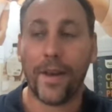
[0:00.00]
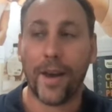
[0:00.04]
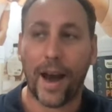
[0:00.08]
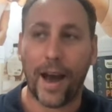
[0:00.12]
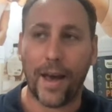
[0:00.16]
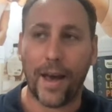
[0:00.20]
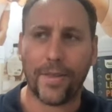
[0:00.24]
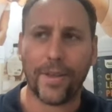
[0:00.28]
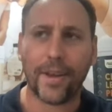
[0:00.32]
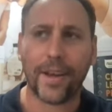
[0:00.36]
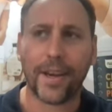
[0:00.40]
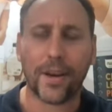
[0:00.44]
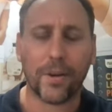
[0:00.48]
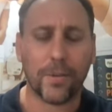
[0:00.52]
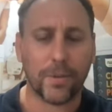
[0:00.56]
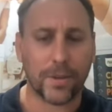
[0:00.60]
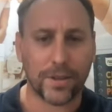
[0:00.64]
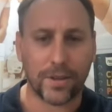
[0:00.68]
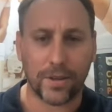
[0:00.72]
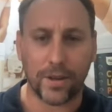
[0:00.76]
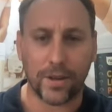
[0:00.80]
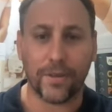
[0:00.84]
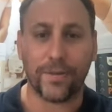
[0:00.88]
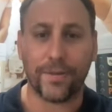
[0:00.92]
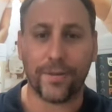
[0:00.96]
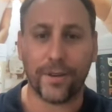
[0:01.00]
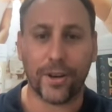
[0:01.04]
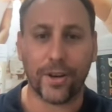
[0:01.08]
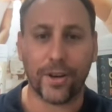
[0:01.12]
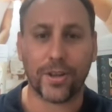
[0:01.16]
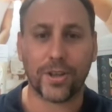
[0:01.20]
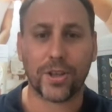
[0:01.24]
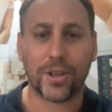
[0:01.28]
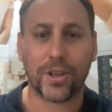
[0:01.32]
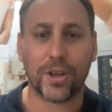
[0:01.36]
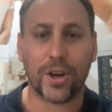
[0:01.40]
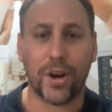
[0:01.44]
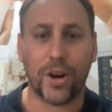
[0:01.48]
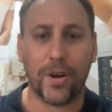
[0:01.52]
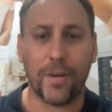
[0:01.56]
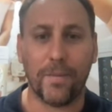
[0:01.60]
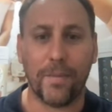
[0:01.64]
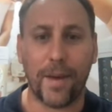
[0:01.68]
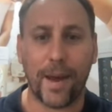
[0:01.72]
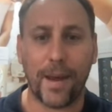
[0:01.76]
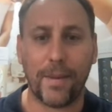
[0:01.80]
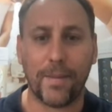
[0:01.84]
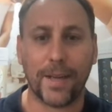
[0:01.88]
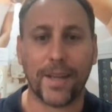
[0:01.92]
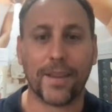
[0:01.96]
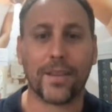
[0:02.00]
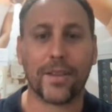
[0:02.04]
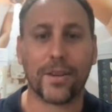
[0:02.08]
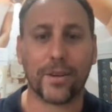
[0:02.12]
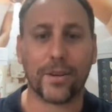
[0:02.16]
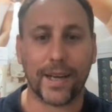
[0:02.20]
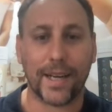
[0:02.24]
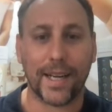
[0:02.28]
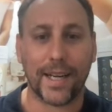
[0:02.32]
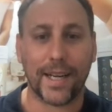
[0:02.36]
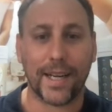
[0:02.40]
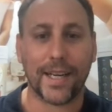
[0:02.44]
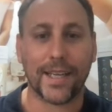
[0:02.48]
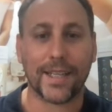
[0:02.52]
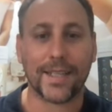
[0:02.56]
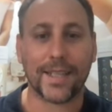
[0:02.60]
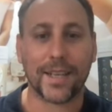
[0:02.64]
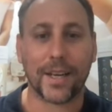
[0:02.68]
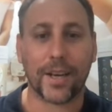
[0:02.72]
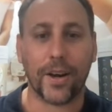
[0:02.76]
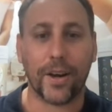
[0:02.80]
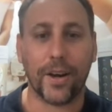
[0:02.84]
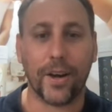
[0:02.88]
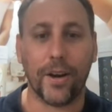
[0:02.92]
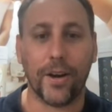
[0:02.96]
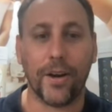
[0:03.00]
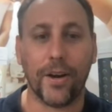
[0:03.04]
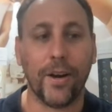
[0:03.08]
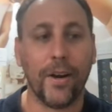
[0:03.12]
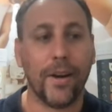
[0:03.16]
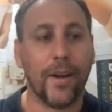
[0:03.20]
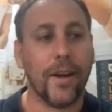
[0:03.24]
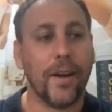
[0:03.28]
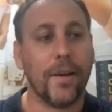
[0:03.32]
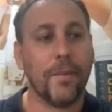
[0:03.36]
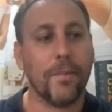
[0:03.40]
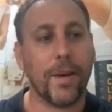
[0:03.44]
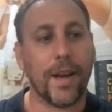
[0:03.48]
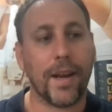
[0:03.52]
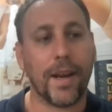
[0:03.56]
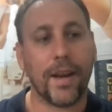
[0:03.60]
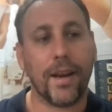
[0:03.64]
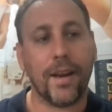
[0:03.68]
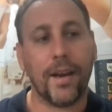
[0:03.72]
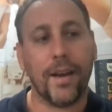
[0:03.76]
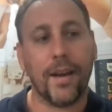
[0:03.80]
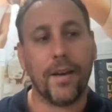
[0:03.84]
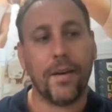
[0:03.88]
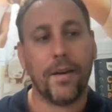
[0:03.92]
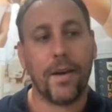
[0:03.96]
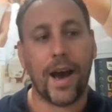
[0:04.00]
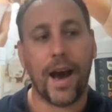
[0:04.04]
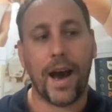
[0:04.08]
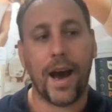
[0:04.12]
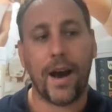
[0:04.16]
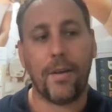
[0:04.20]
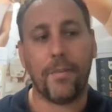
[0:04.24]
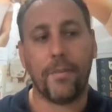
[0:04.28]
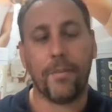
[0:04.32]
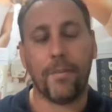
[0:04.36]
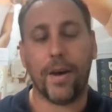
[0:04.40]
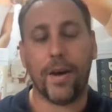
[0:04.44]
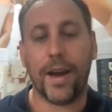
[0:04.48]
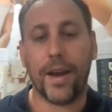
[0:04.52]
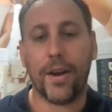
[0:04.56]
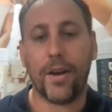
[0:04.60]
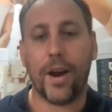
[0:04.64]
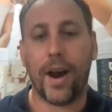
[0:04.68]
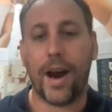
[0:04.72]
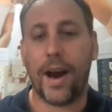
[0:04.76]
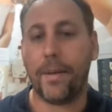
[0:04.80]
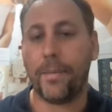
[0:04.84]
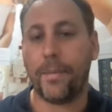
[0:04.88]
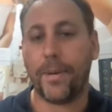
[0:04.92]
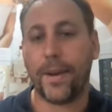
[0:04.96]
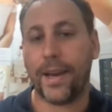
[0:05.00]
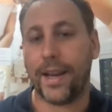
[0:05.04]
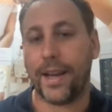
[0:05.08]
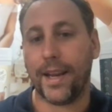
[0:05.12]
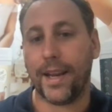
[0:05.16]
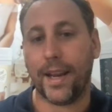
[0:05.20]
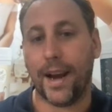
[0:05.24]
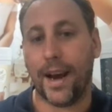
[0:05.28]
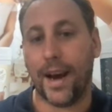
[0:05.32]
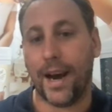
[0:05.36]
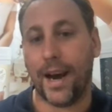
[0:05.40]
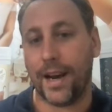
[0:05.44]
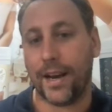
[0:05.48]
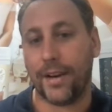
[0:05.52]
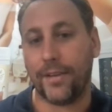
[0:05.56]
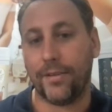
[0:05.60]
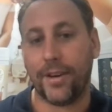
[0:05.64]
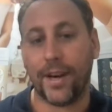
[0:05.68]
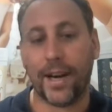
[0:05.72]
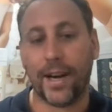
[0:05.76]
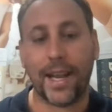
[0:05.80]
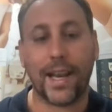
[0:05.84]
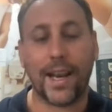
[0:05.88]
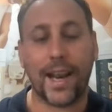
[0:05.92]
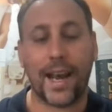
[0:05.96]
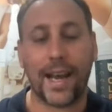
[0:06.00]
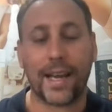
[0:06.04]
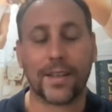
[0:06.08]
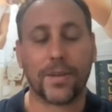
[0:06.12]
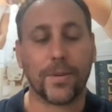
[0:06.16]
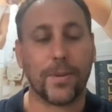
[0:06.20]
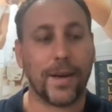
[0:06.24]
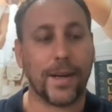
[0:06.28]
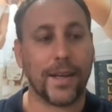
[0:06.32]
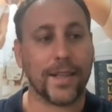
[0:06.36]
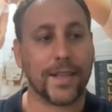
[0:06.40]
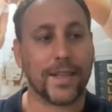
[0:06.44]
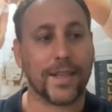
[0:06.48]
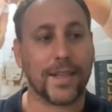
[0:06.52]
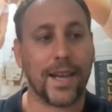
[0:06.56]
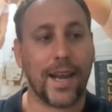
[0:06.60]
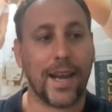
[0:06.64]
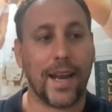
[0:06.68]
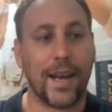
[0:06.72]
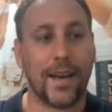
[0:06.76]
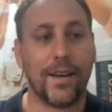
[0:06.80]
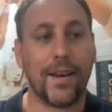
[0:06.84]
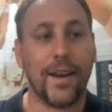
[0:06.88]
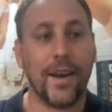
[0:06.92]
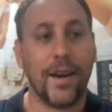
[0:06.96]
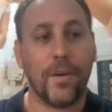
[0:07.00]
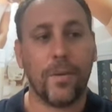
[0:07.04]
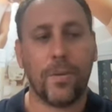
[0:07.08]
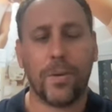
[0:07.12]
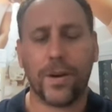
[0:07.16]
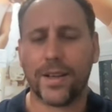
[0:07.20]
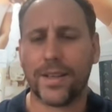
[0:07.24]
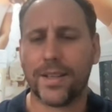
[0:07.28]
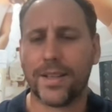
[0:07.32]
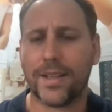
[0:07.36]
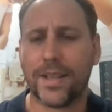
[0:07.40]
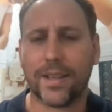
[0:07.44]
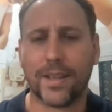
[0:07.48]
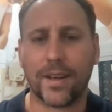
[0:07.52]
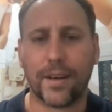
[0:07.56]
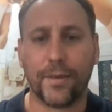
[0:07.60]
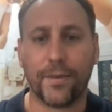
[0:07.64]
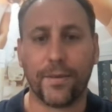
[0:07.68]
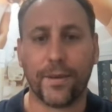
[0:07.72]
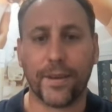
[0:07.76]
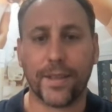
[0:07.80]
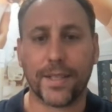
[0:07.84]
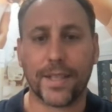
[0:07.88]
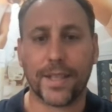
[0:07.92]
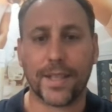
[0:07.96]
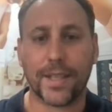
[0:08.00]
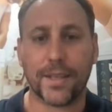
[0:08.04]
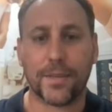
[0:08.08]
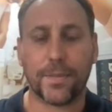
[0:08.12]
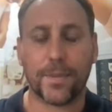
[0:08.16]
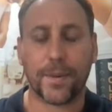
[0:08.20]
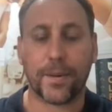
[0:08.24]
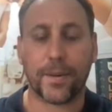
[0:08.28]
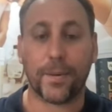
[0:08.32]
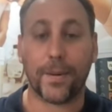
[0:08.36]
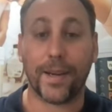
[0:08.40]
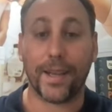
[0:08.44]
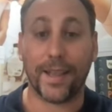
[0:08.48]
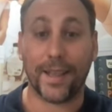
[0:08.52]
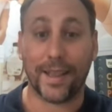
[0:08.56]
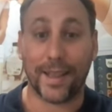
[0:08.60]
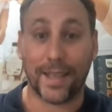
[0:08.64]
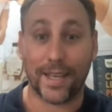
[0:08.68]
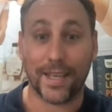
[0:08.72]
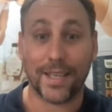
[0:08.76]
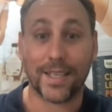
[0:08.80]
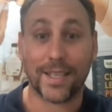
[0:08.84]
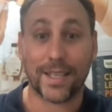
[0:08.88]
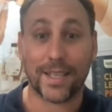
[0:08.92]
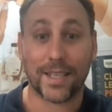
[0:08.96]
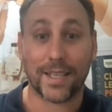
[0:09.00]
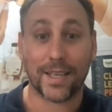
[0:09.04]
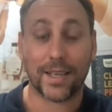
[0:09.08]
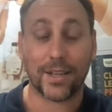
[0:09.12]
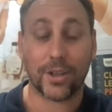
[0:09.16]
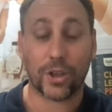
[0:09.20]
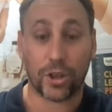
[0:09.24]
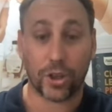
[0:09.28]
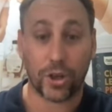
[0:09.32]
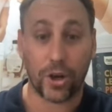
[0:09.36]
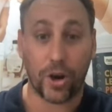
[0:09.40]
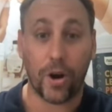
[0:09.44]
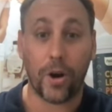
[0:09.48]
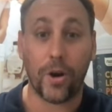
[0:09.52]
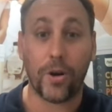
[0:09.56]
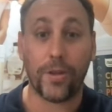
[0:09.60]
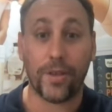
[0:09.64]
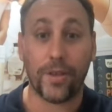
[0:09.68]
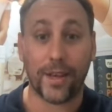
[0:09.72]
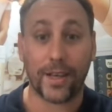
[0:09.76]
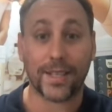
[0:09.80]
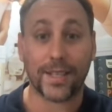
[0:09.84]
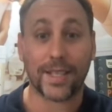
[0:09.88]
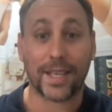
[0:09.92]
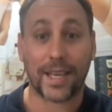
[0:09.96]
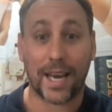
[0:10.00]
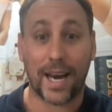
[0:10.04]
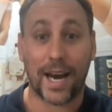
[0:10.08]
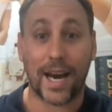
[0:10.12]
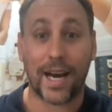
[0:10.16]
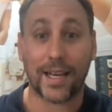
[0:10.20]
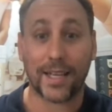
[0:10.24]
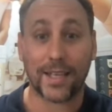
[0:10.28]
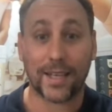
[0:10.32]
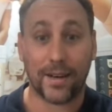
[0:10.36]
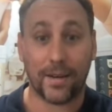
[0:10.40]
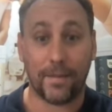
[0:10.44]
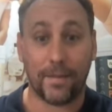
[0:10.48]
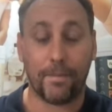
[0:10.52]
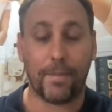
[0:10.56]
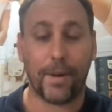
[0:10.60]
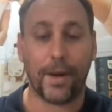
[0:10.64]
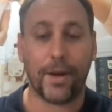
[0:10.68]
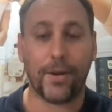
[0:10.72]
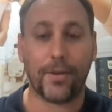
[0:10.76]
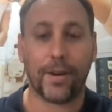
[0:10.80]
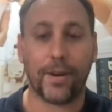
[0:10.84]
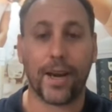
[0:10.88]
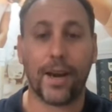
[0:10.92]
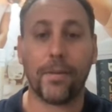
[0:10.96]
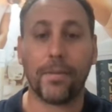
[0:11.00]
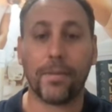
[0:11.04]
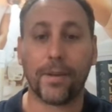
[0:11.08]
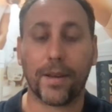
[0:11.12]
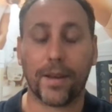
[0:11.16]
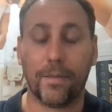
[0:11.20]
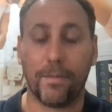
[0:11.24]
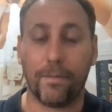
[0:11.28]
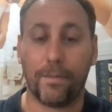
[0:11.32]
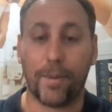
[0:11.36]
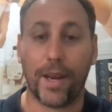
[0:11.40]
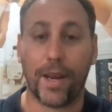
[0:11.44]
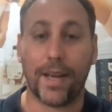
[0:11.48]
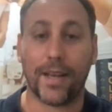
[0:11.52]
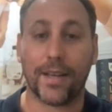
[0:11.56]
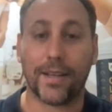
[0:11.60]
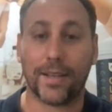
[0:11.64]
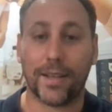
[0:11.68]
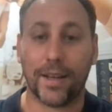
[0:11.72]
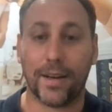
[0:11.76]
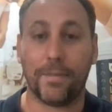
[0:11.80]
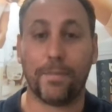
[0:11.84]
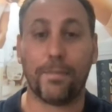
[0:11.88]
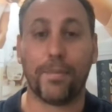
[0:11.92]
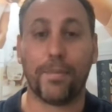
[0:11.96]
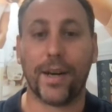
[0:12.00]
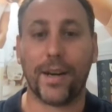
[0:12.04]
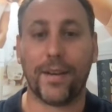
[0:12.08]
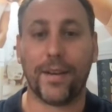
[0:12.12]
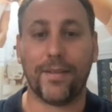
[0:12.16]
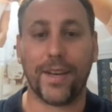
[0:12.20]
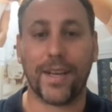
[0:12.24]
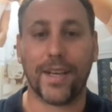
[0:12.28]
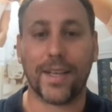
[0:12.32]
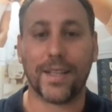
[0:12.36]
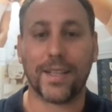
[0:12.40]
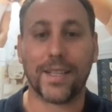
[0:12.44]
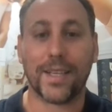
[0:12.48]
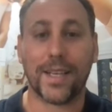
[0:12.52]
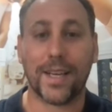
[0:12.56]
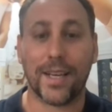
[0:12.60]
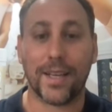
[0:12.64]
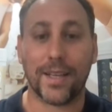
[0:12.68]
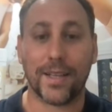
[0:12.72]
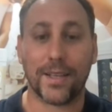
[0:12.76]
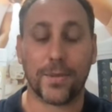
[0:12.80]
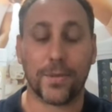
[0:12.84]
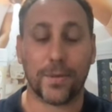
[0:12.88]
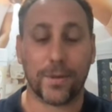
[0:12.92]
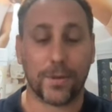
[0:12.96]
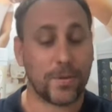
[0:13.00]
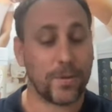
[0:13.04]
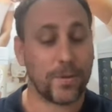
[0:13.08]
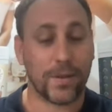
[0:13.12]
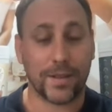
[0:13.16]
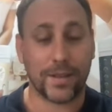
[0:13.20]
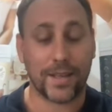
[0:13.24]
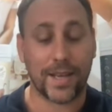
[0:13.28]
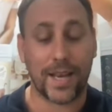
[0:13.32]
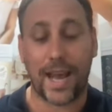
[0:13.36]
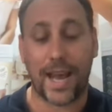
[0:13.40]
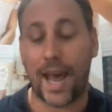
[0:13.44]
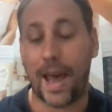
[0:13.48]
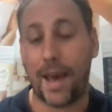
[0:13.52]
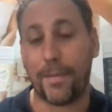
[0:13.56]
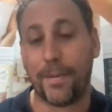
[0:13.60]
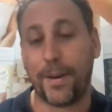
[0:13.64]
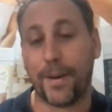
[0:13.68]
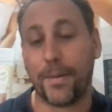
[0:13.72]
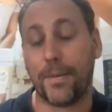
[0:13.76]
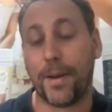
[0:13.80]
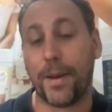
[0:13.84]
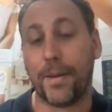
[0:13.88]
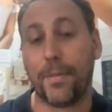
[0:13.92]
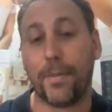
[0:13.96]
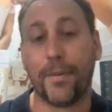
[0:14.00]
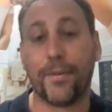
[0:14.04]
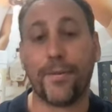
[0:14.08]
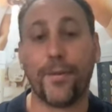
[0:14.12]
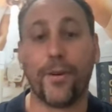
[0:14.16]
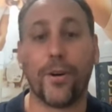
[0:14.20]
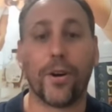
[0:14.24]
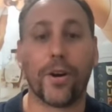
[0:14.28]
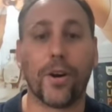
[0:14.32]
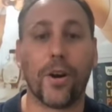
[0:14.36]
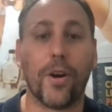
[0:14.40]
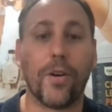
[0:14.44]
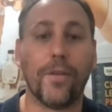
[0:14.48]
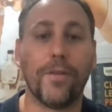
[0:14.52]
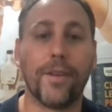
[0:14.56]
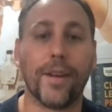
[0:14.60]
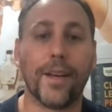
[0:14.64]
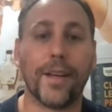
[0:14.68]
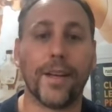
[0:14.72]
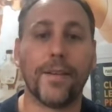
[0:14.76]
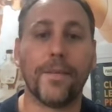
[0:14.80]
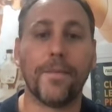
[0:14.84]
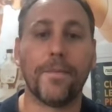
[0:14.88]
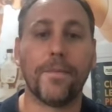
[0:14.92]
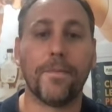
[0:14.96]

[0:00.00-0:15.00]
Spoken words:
I think it was your first show, maybe 3 years ago, but I'd really like to understand what is the differences between this show, this cut and build up compared to previous years, which was happened to be before COVID.